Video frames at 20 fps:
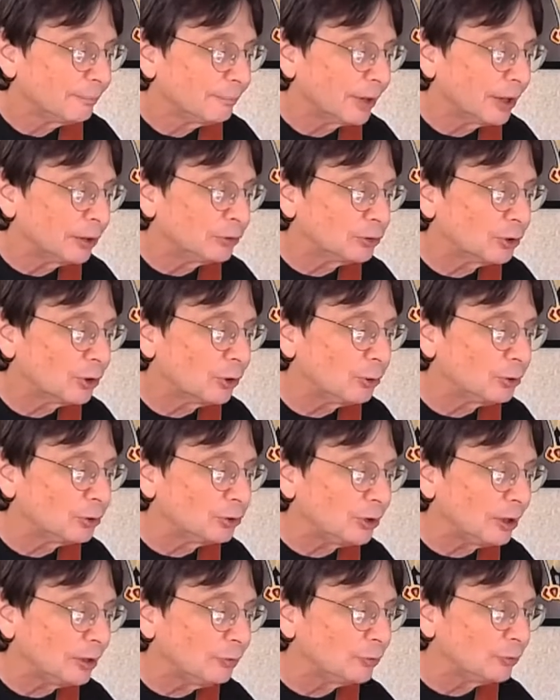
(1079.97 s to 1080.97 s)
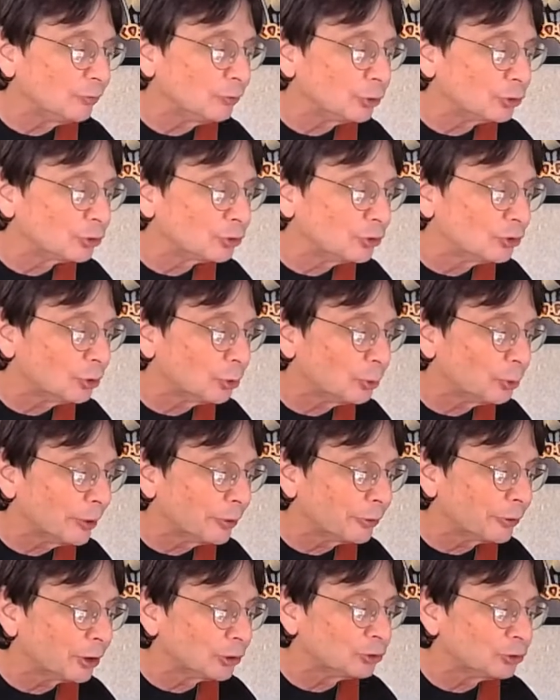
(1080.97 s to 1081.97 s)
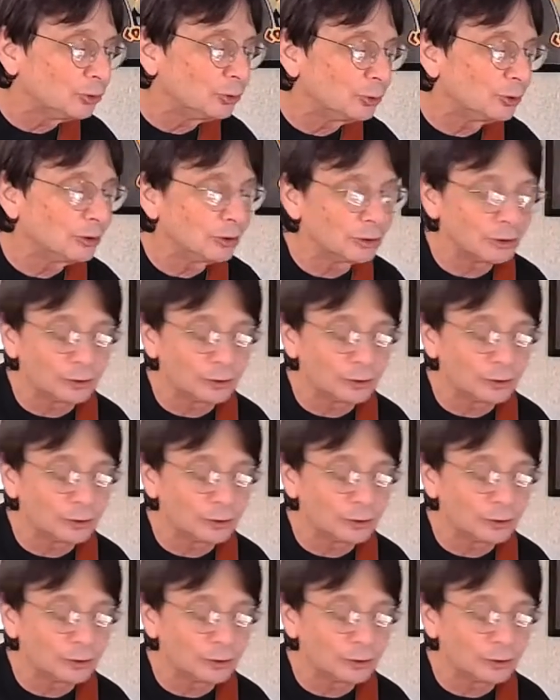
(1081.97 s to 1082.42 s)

And Dakota Dave, if you're still with us, you can